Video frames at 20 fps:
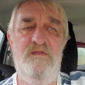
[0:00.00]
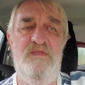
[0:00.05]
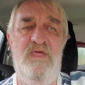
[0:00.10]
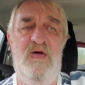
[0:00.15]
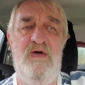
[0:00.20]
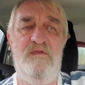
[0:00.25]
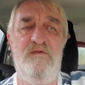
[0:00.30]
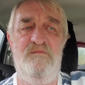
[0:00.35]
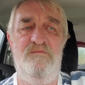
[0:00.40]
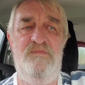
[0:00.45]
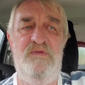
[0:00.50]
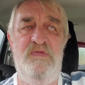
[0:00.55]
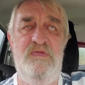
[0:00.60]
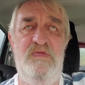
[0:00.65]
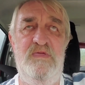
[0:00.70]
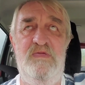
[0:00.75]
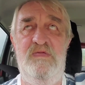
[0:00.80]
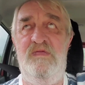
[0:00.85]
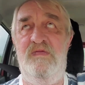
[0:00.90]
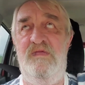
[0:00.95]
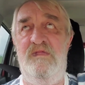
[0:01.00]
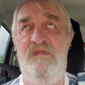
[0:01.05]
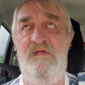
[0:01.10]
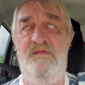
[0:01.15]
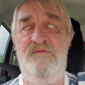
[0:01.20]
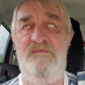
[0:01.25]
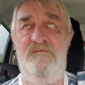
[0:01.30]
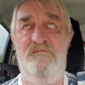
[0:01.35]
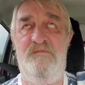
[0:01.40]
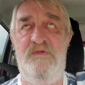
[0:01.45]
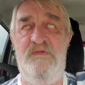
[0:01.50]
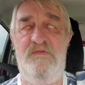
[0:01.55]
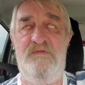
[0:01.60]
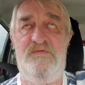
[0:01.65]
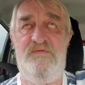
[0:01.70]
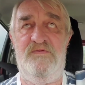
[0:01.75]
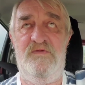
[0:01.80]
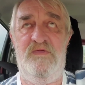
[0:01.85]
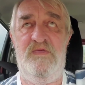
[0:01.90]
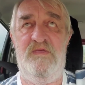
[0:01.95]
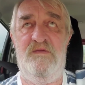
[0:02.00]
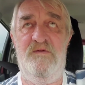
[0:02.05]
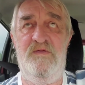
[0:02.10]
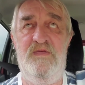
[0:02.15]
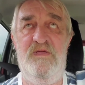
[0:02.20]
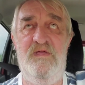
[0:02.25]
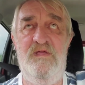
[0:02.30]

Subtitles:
That'll be, let me see,